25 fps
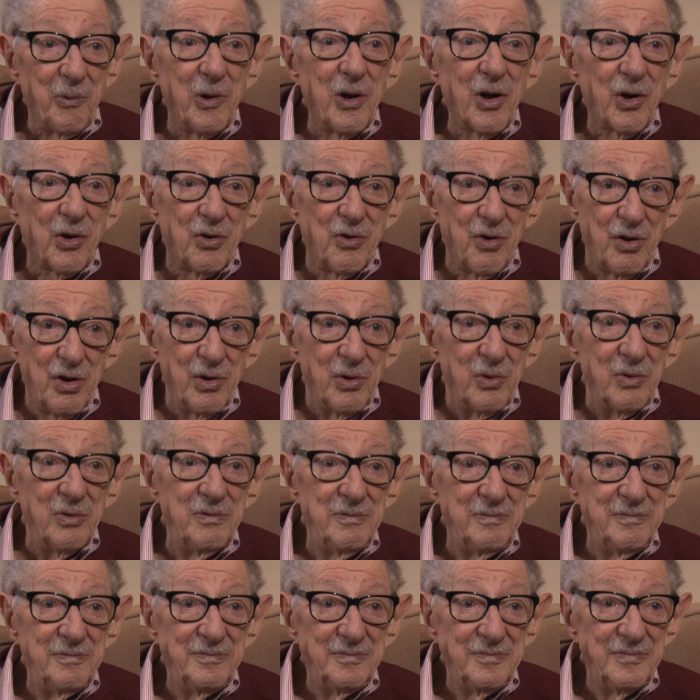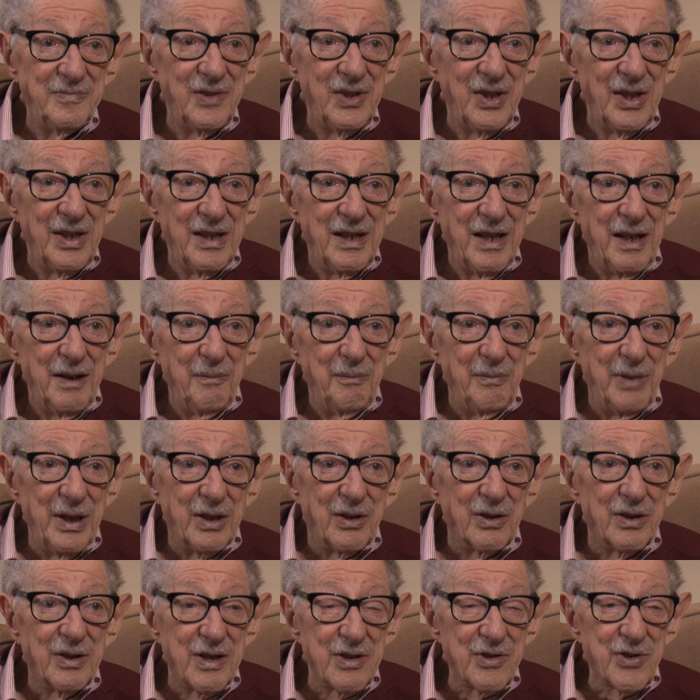work grew
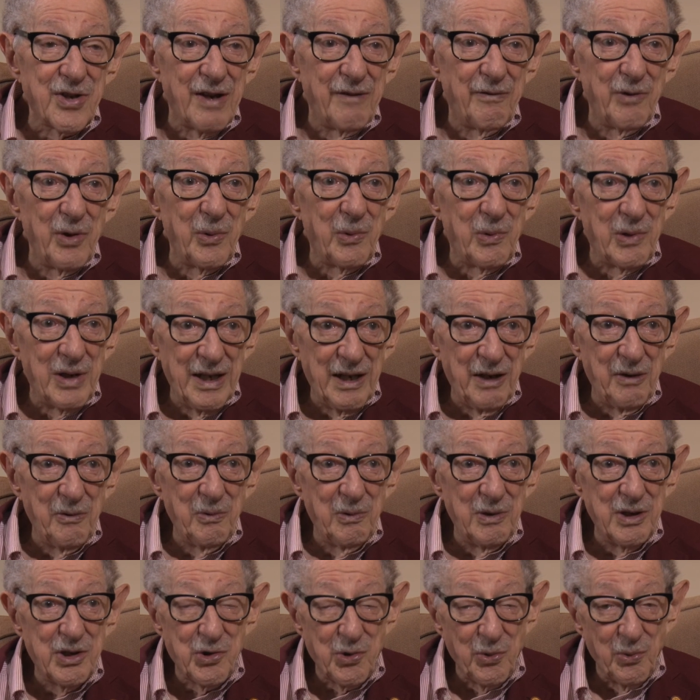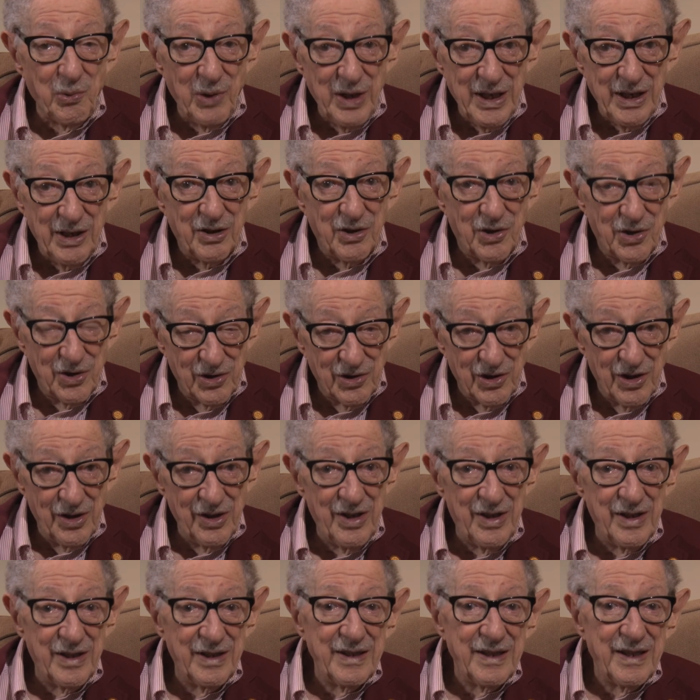because of the way in which we could